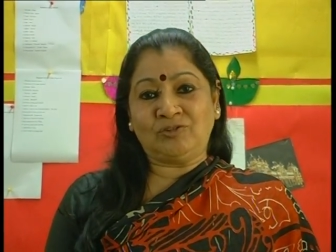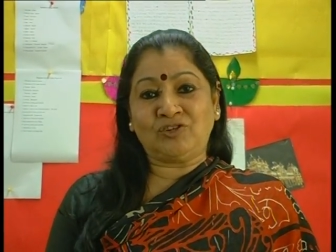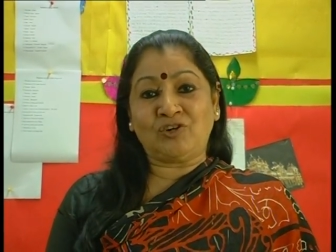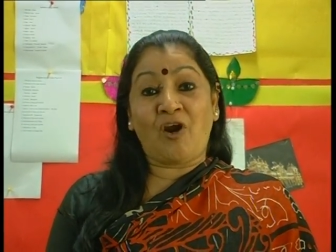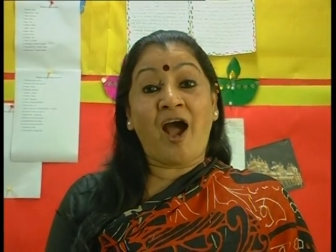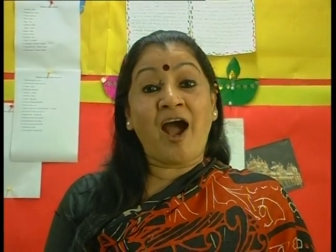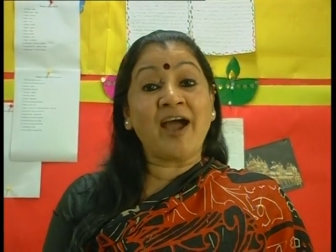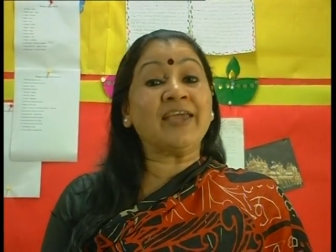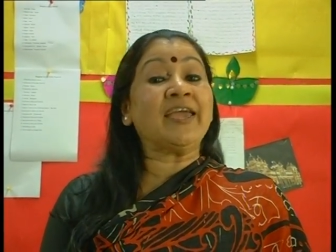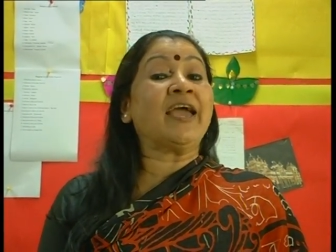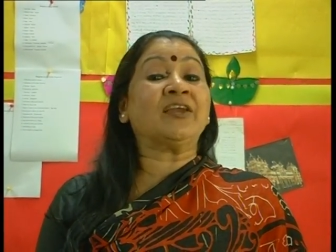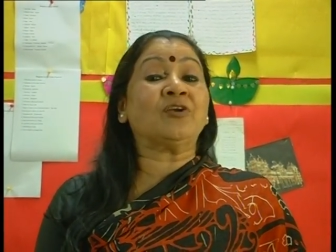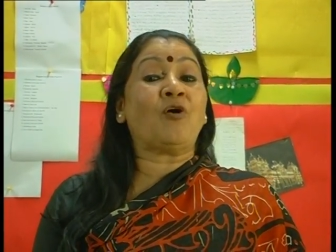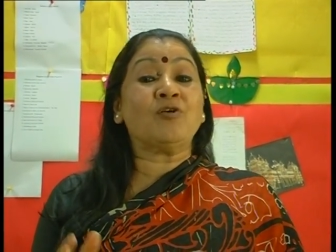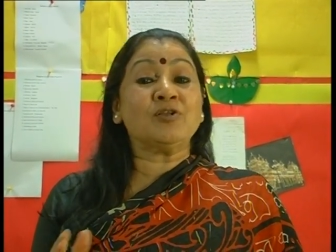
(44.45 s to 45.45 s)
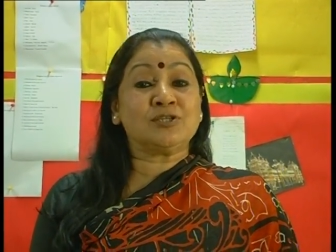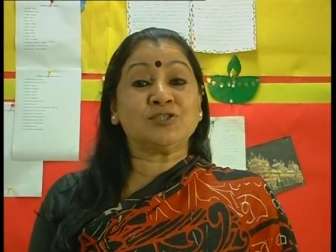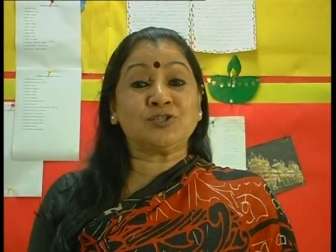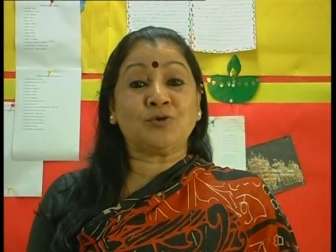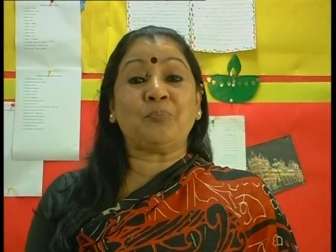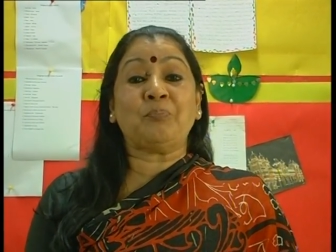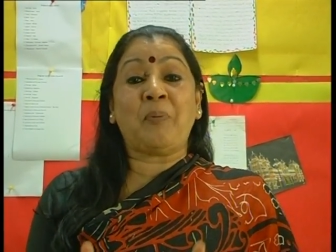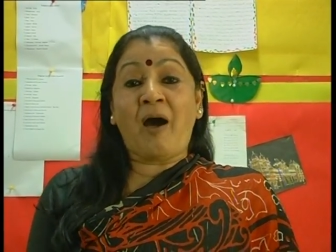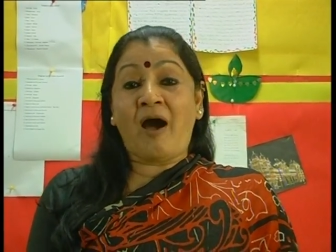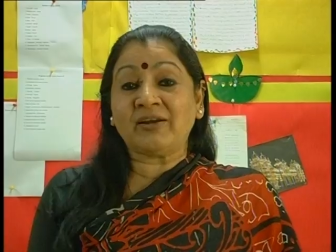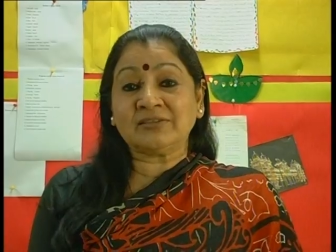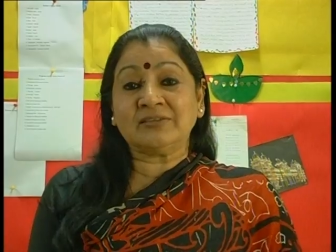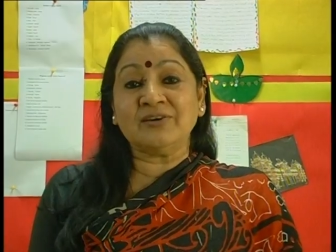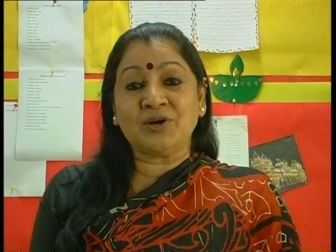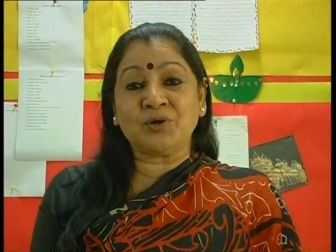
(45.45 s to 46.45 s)
try and also
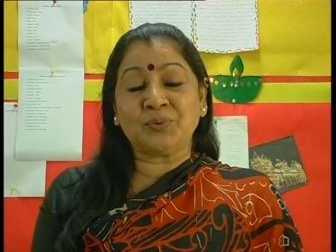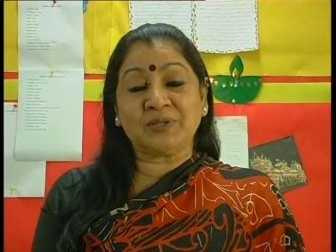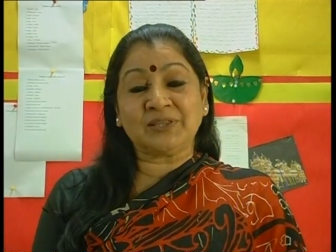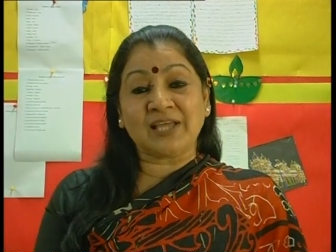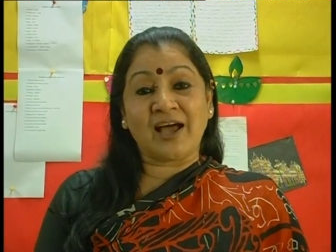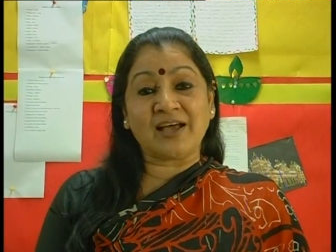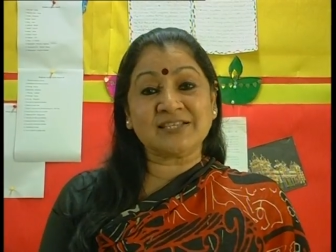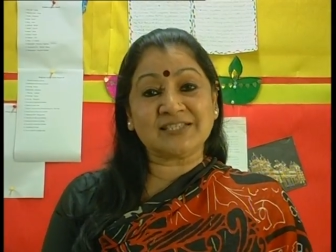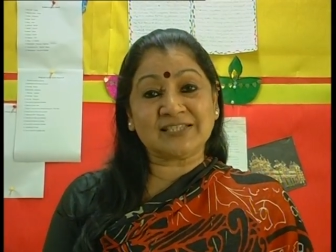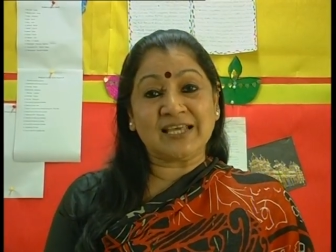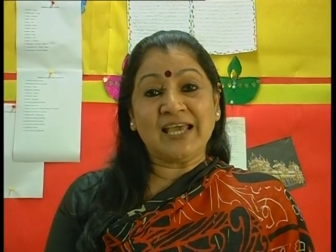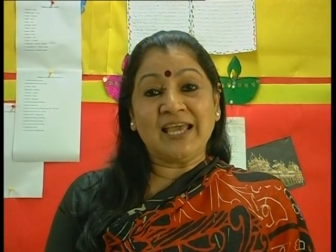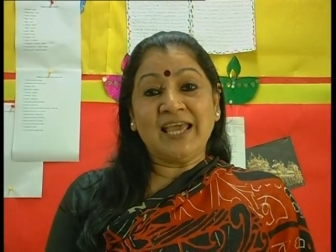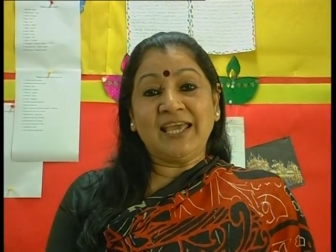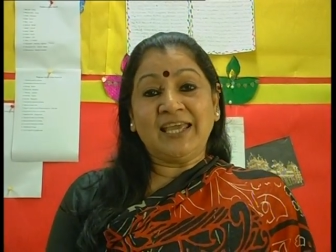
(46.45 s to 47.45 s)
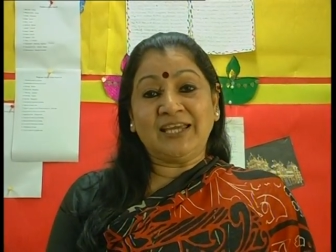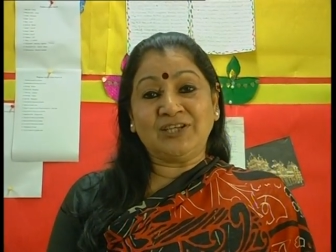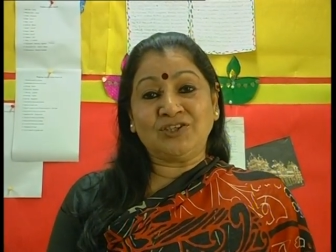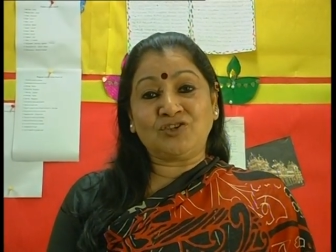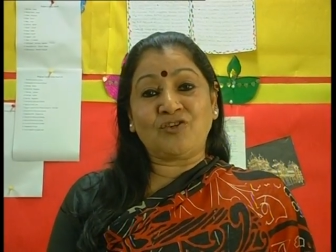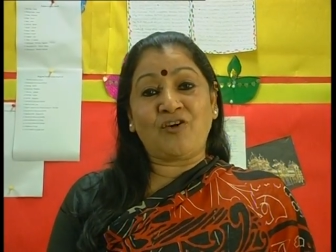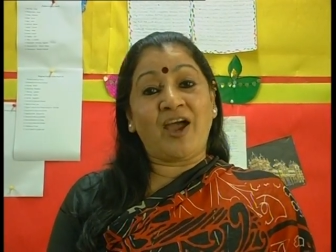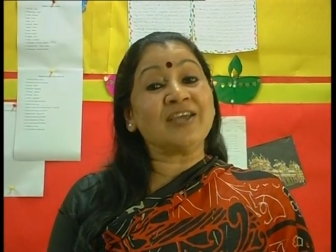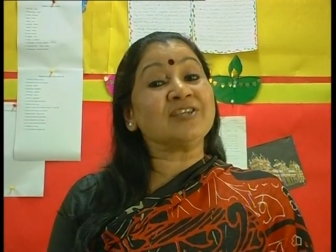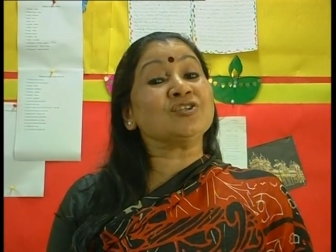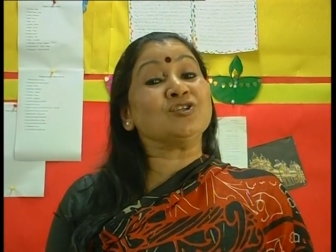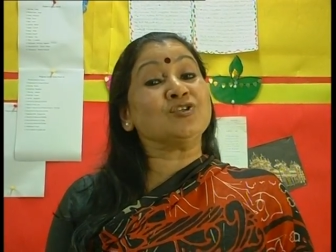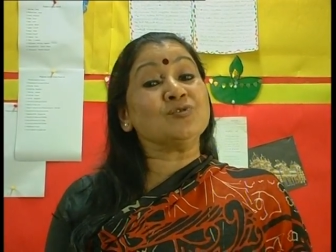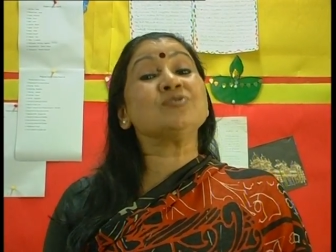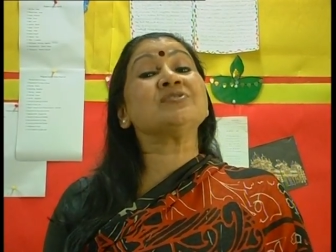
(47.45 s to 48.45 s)
partner with us in trying
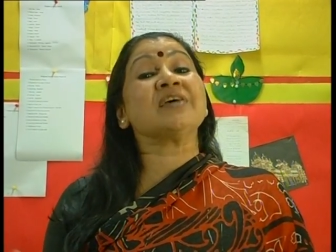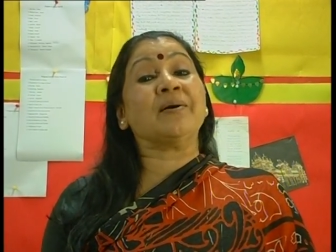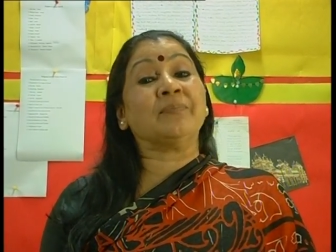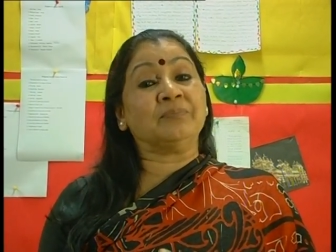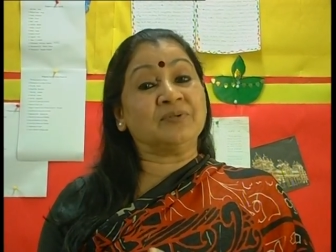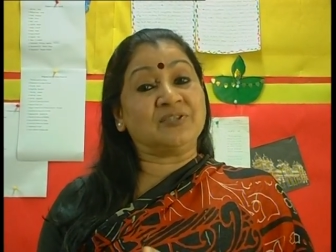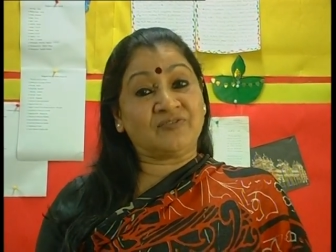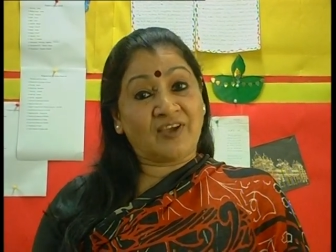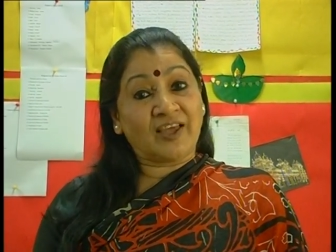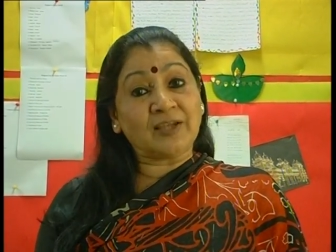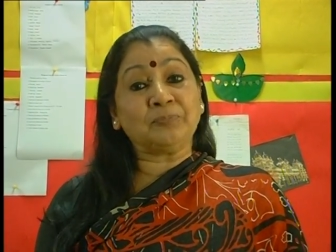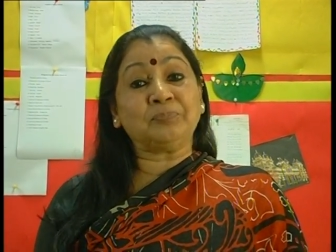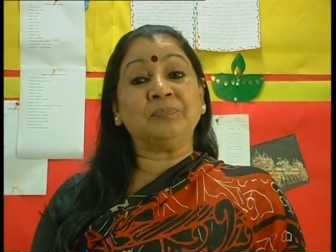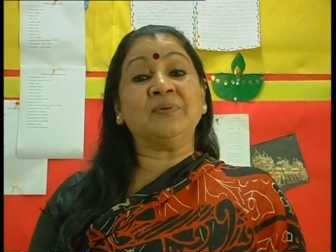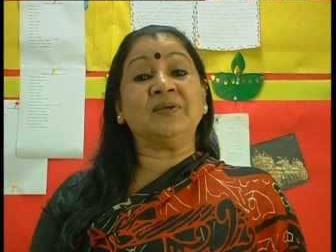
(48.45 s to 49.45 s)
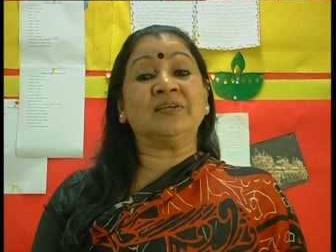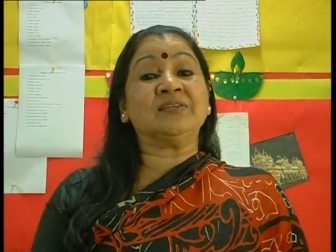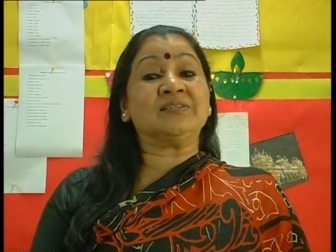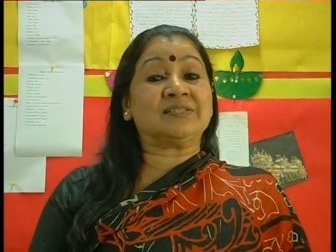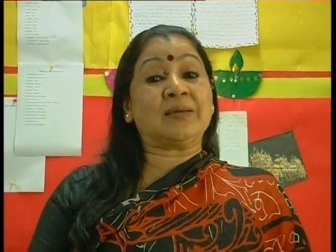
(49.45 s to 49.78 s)
to do some development,